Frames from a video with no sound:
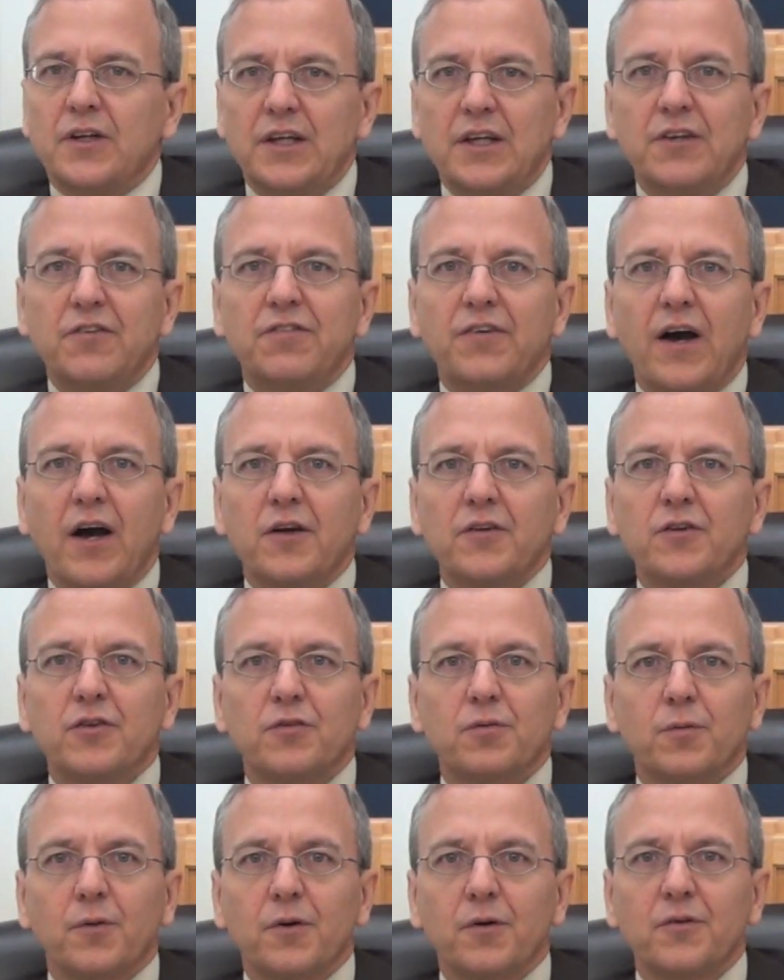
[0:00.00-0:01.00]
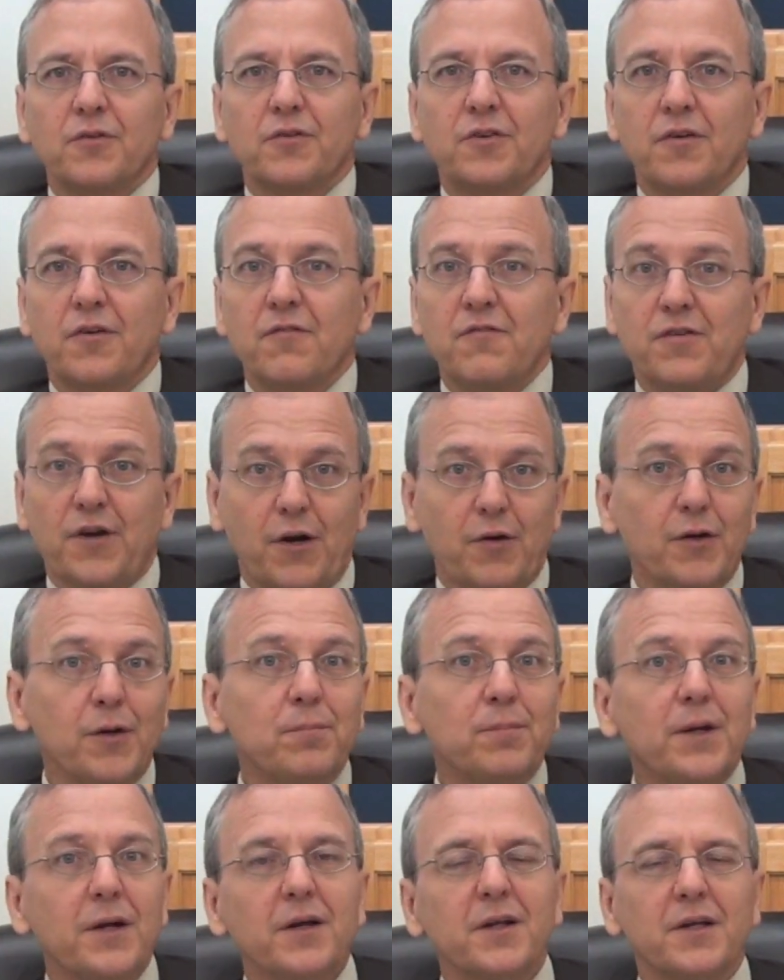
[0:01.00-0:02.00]
Eve found his words
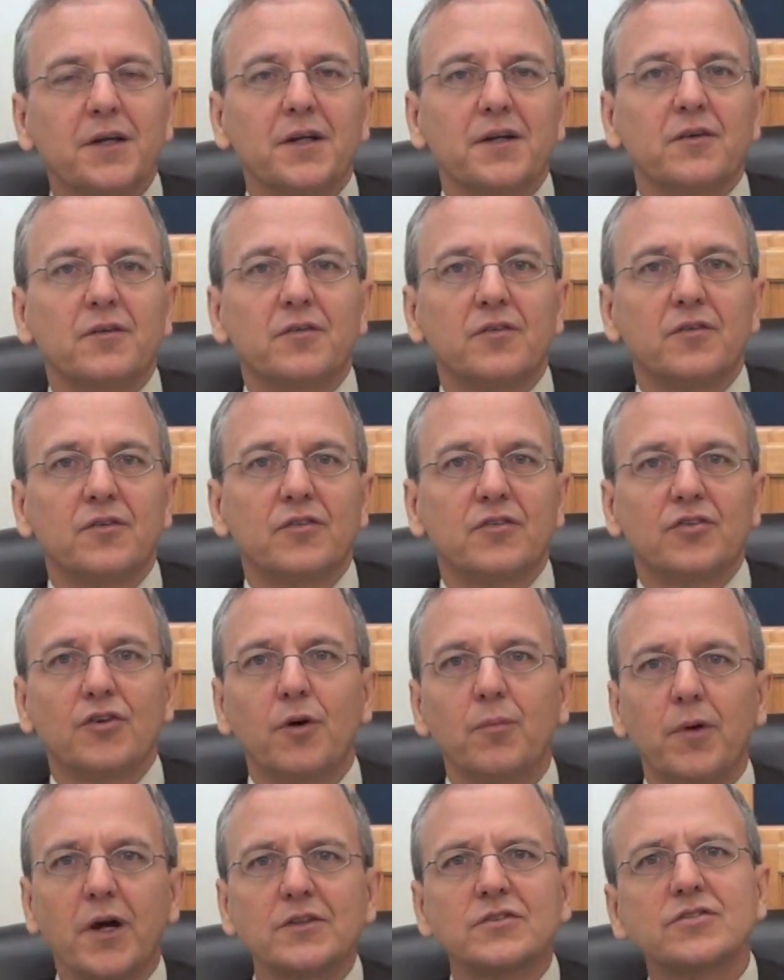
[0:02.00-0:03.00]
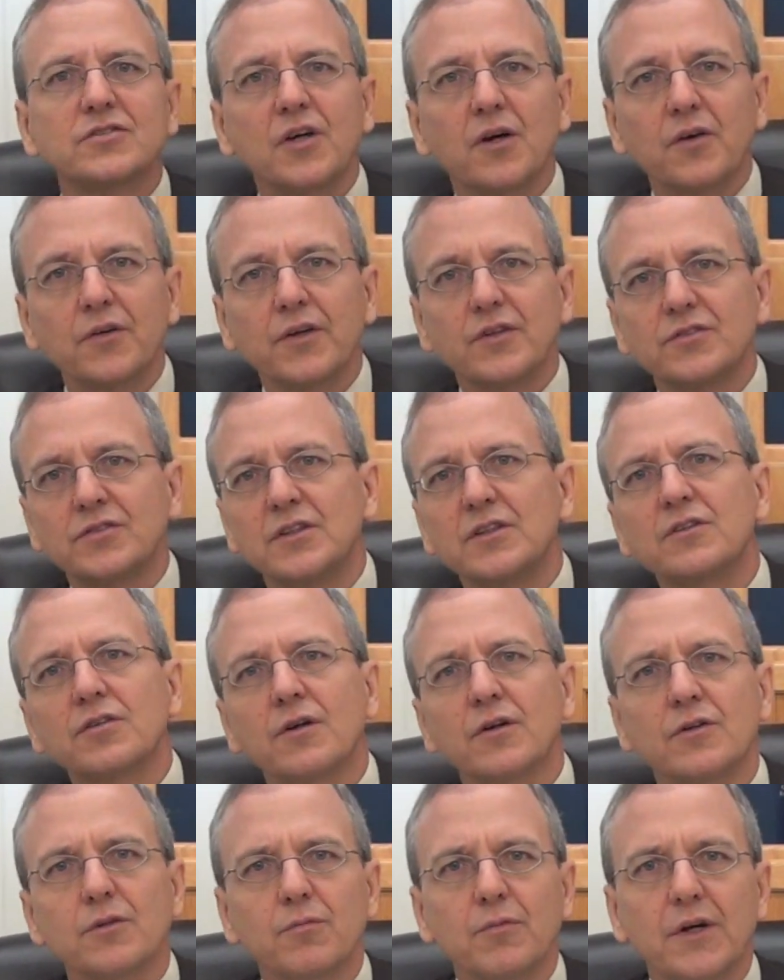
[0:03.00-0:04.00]
very appealing, so much so that she
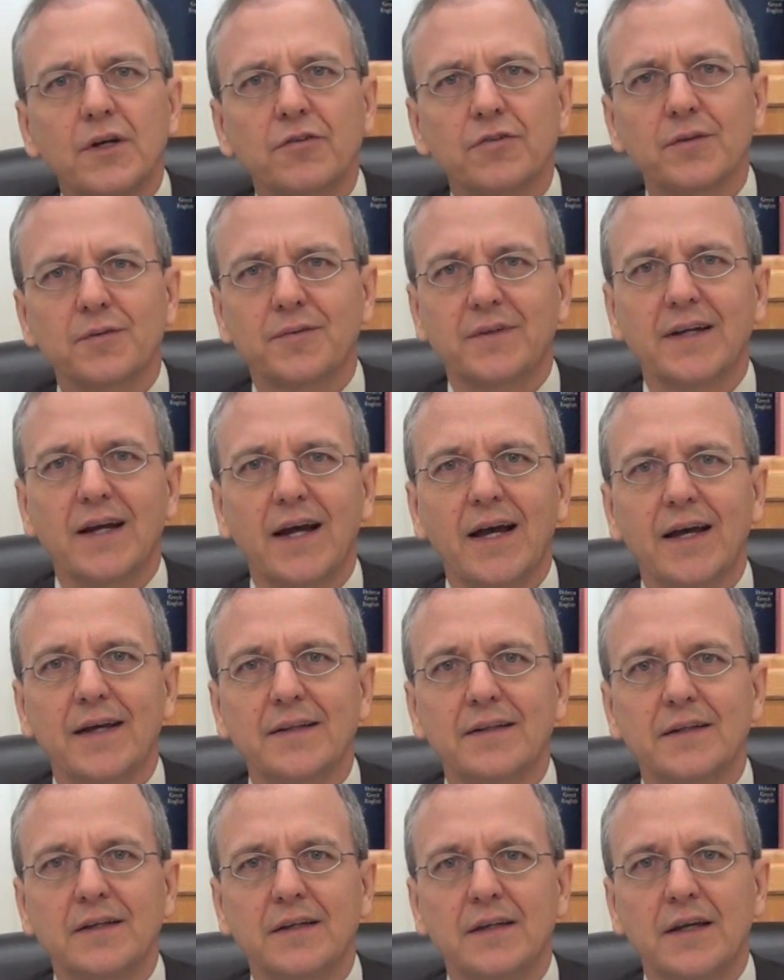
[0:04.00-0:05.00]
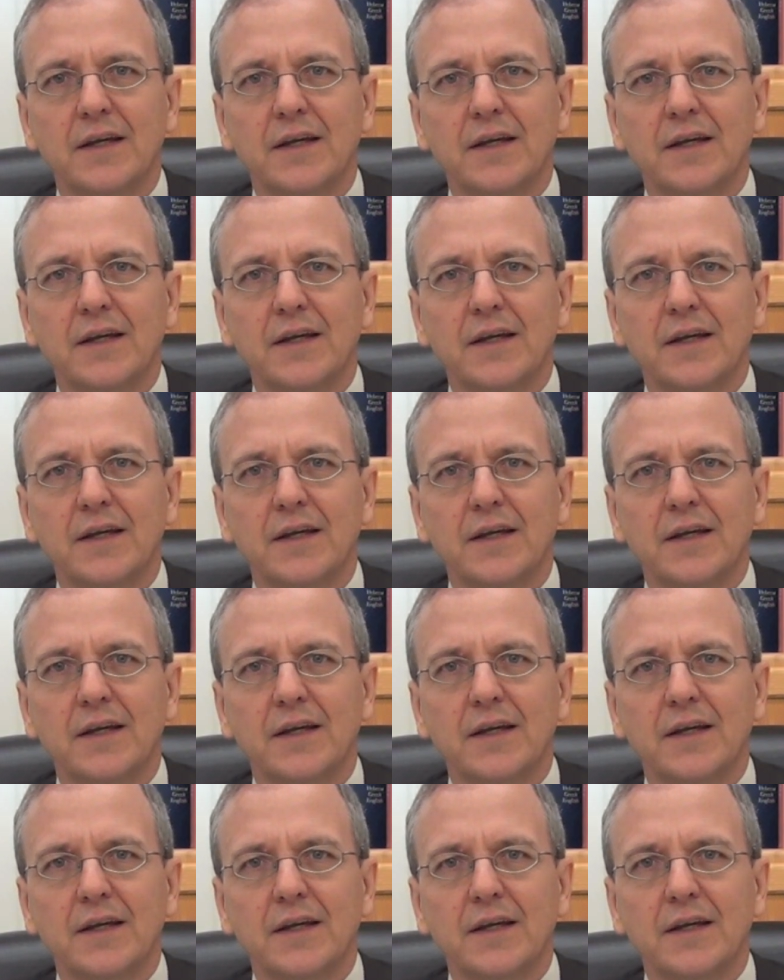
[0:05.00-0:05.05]
turned away from God.